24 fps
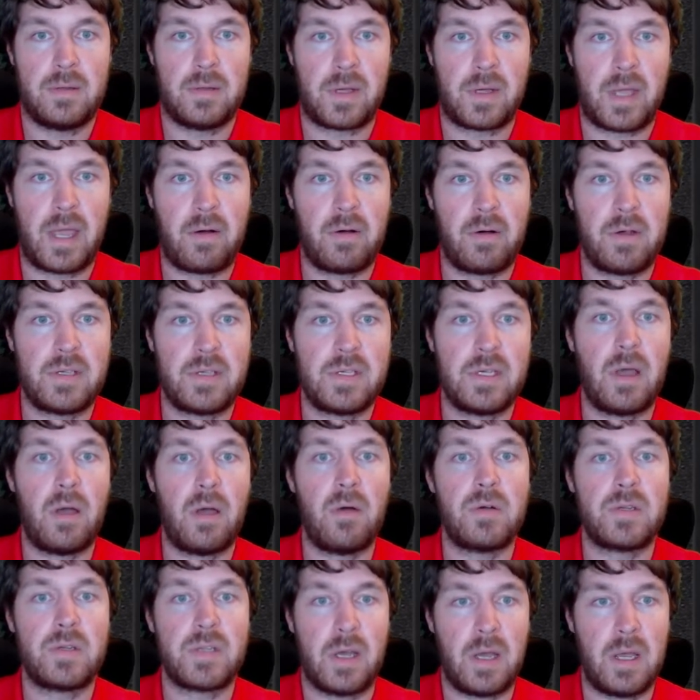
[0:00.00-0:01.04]
carries the
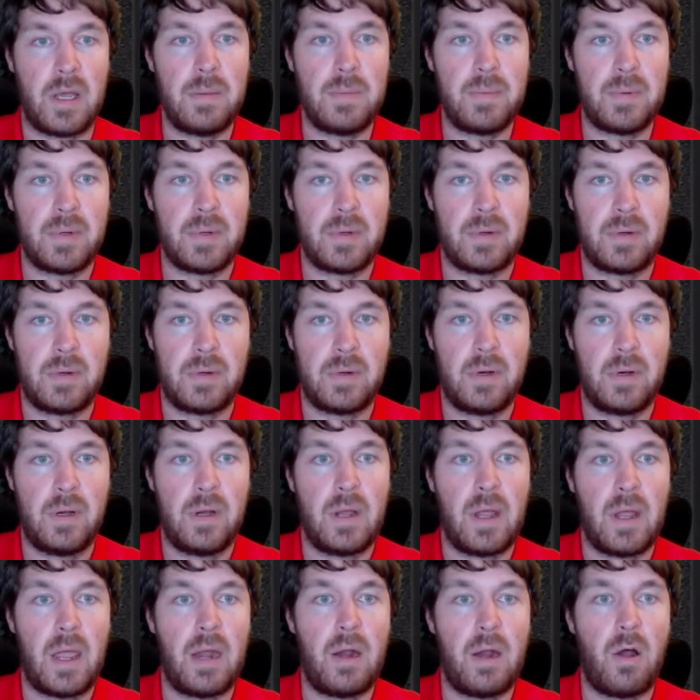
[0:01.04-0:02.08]
O type.
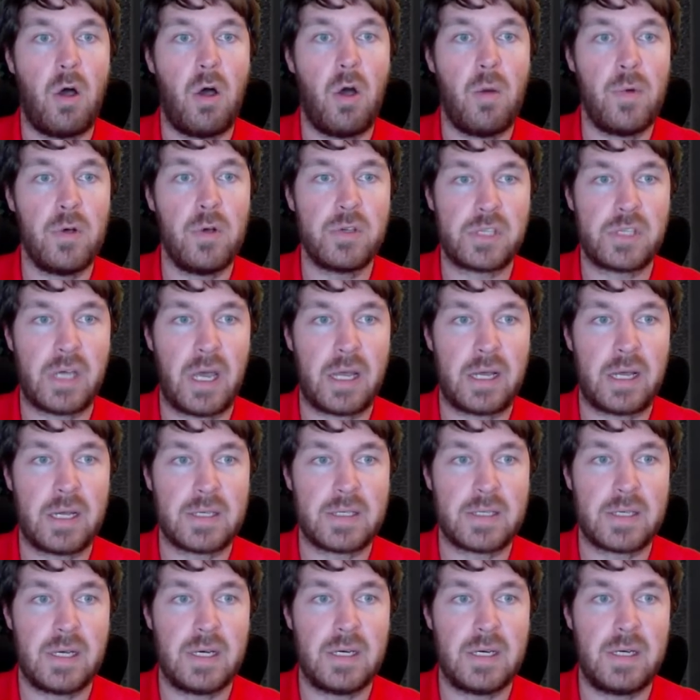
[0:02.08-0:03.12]
And
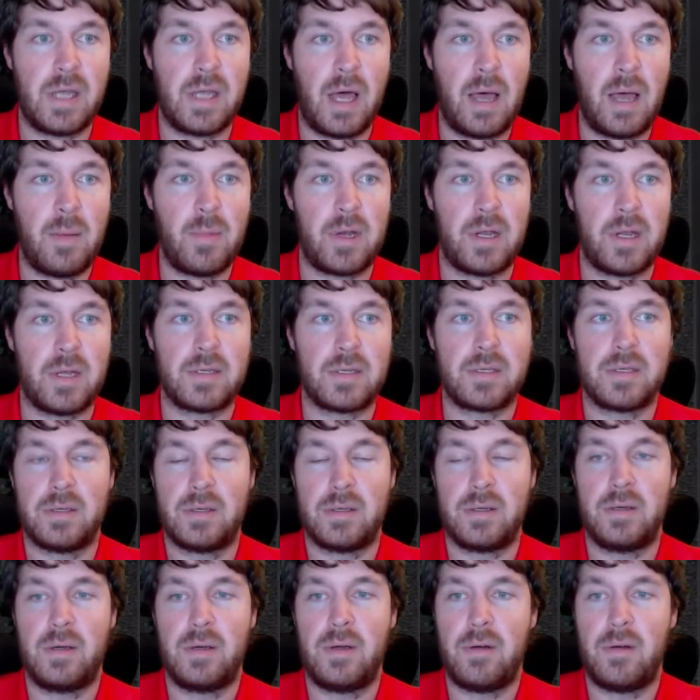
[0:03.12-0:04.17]
homozygous dominant
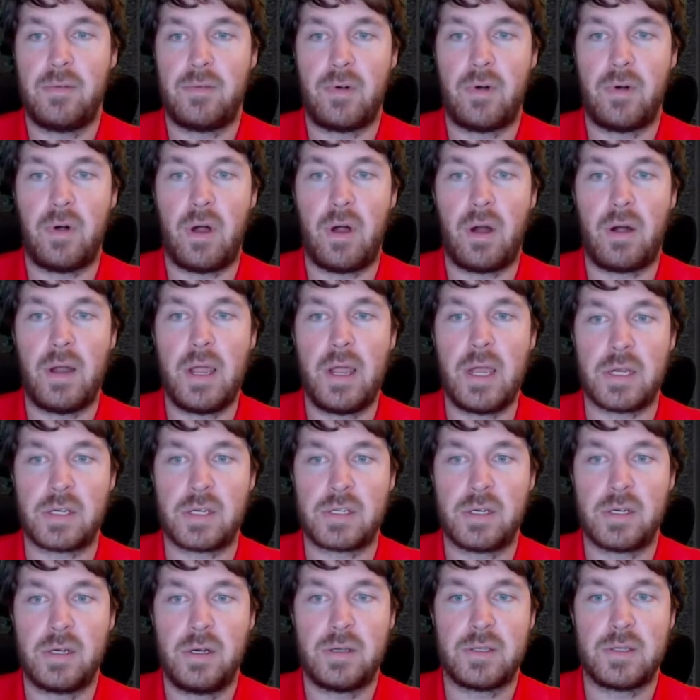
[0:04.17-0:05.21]
for Rh.
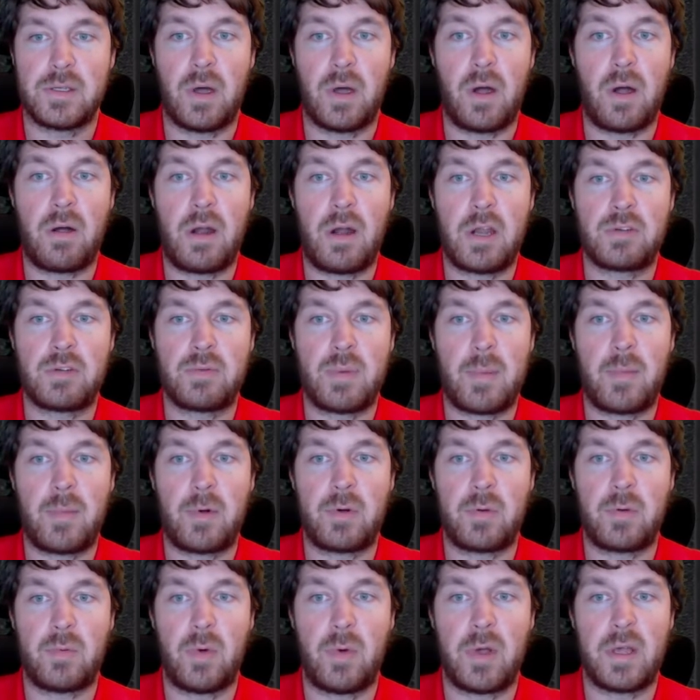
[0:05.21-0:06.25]
So Rh,
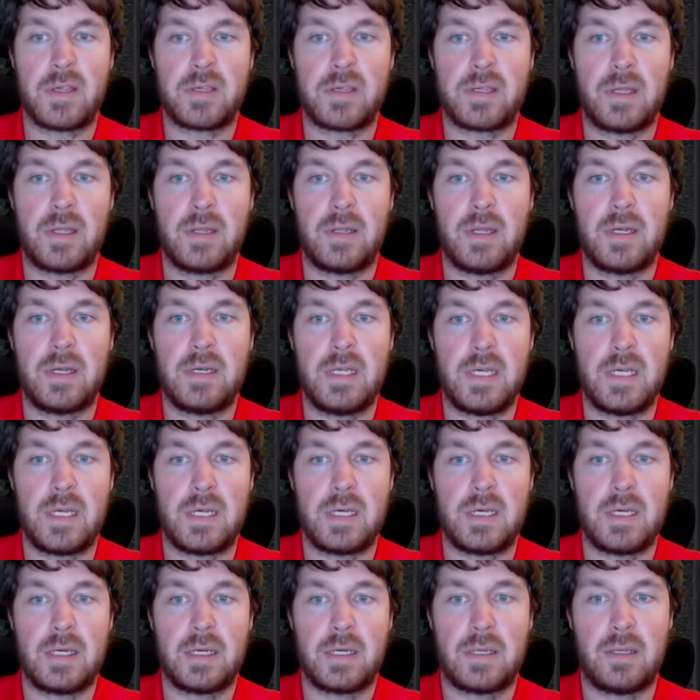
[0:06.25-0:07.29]
remember, was the
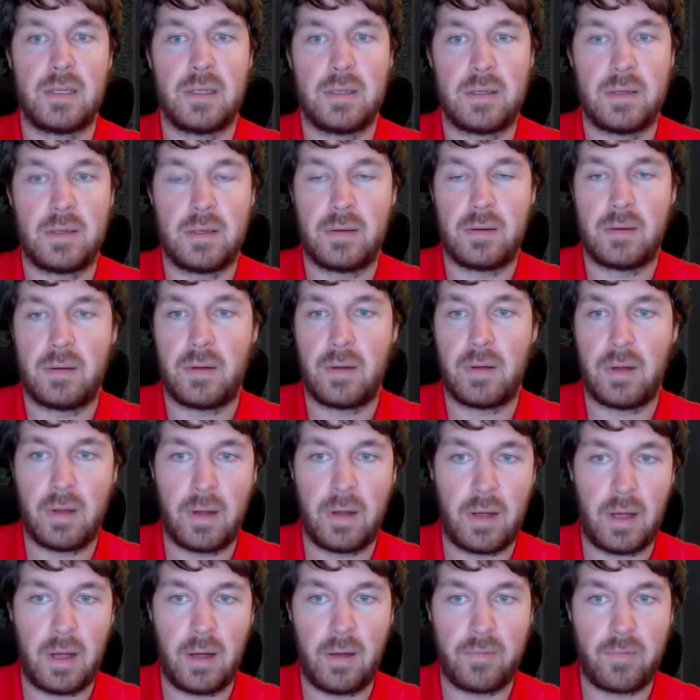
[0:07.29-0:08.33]
D
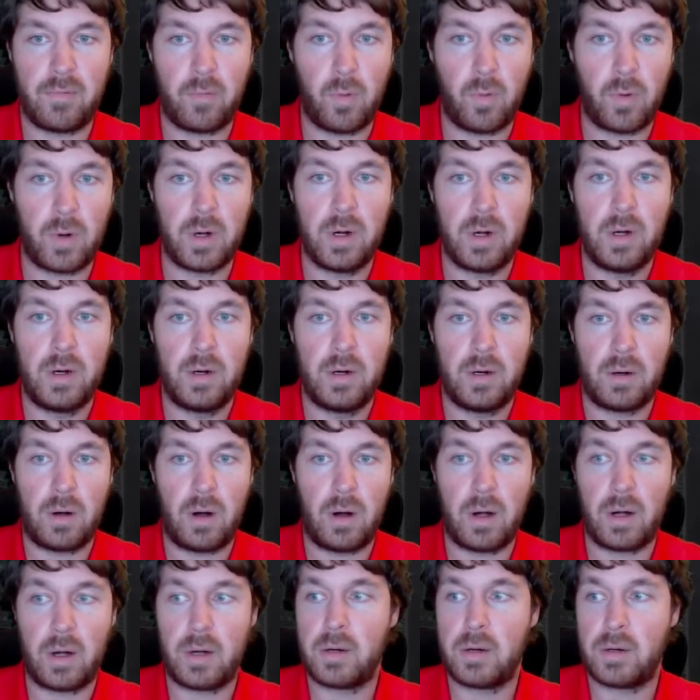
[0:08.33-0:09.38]
for
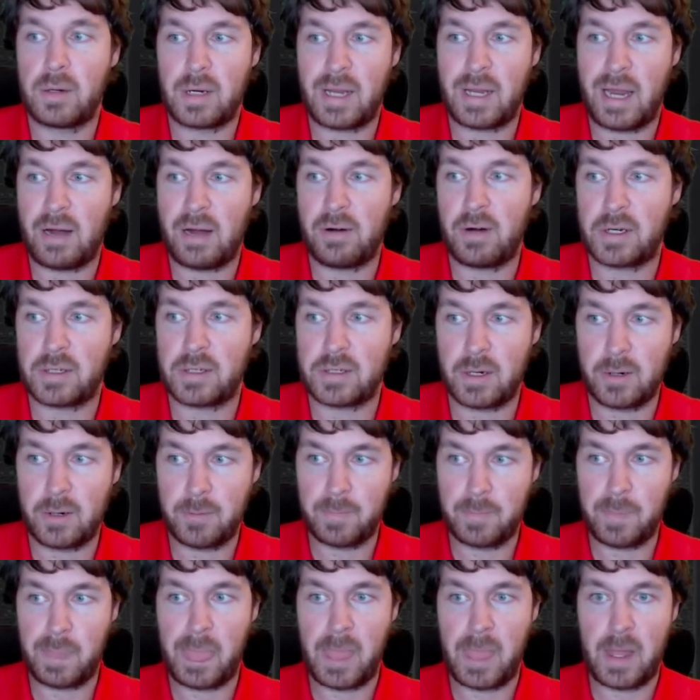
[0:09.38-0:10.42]
our character.
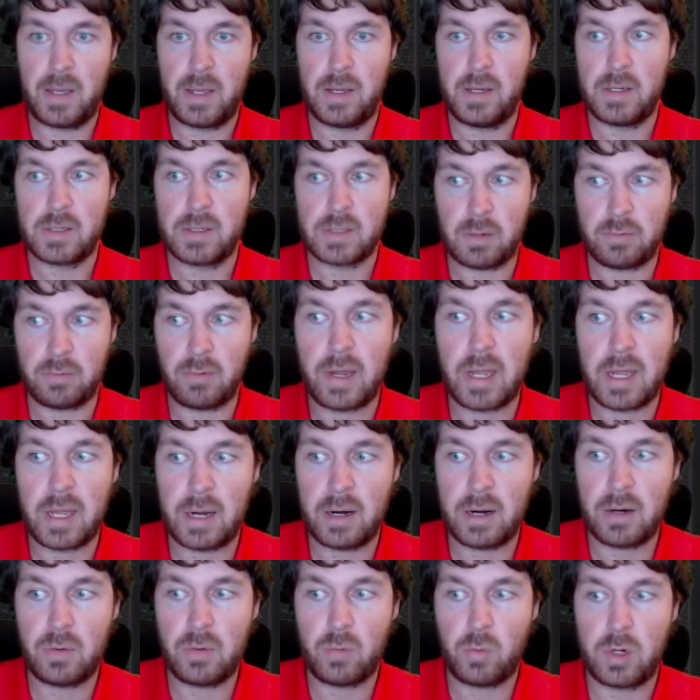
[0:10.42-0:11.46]
So right
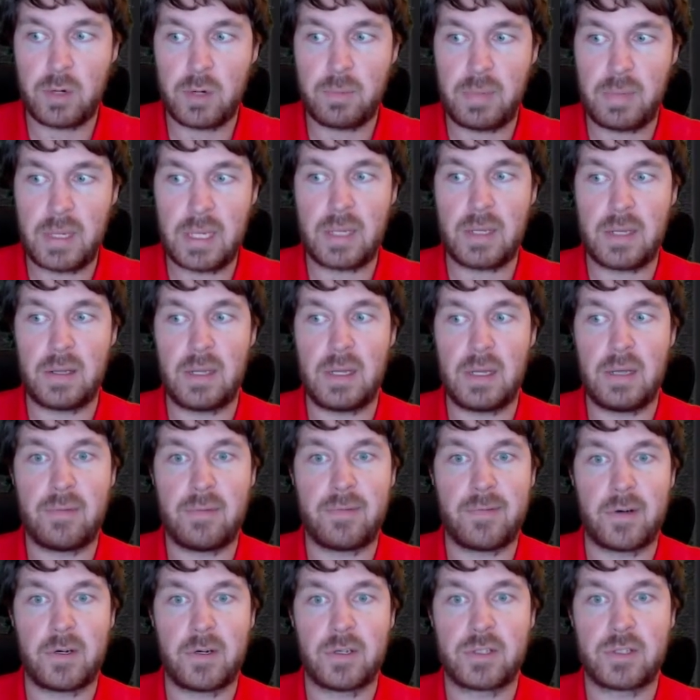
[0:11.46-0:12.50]
here would be the
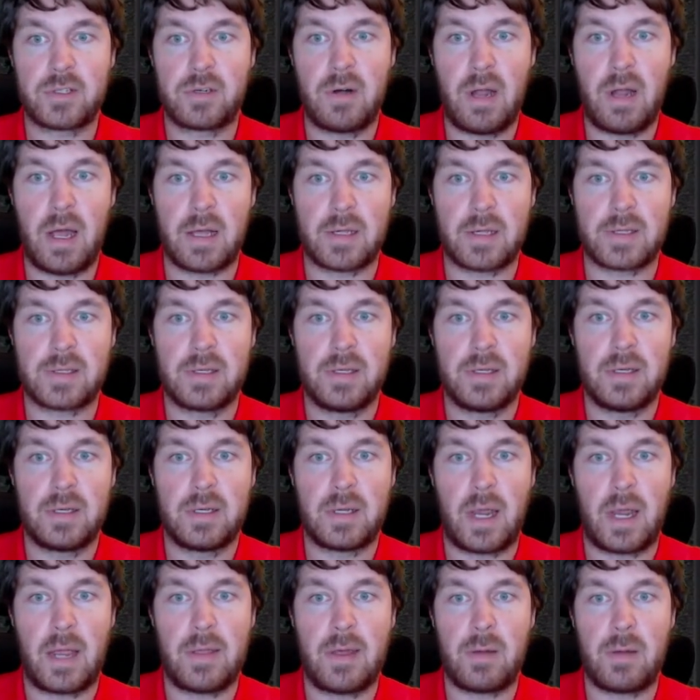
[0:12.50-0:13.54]
first cross.
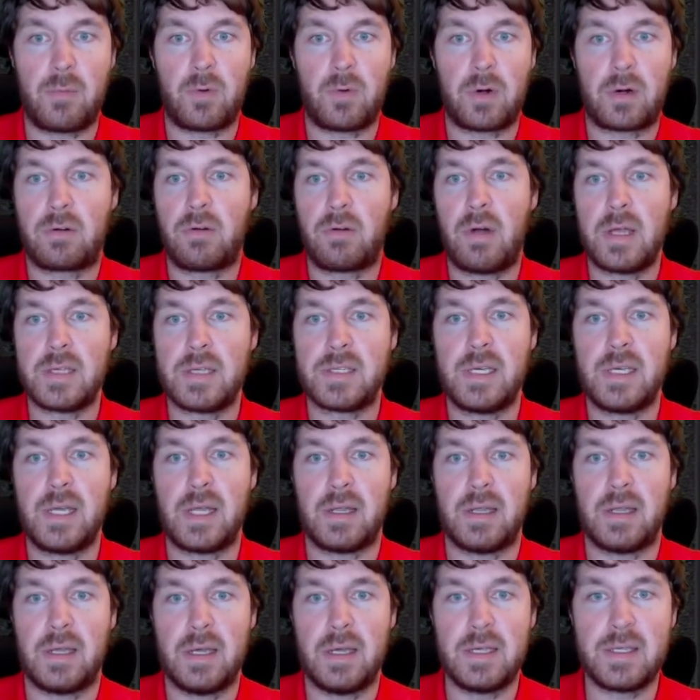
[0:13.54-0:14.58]
And then we're crossing
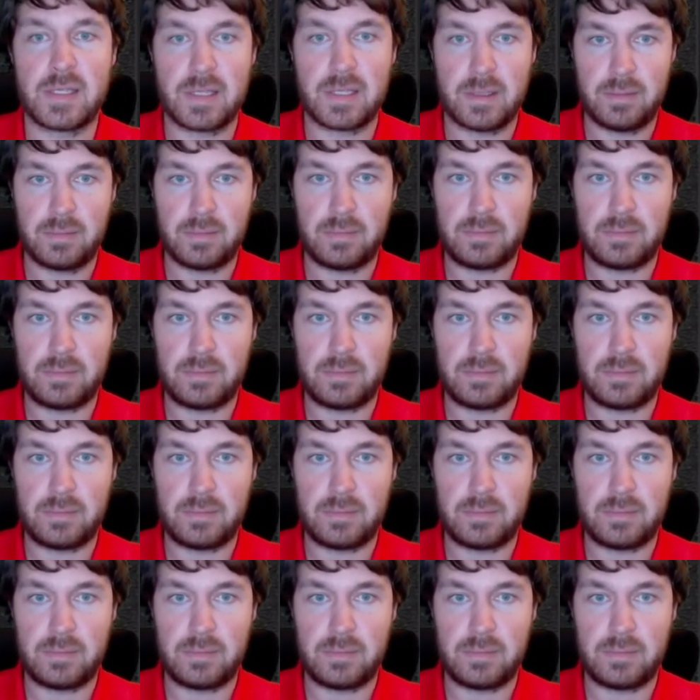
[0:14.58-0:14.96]
this.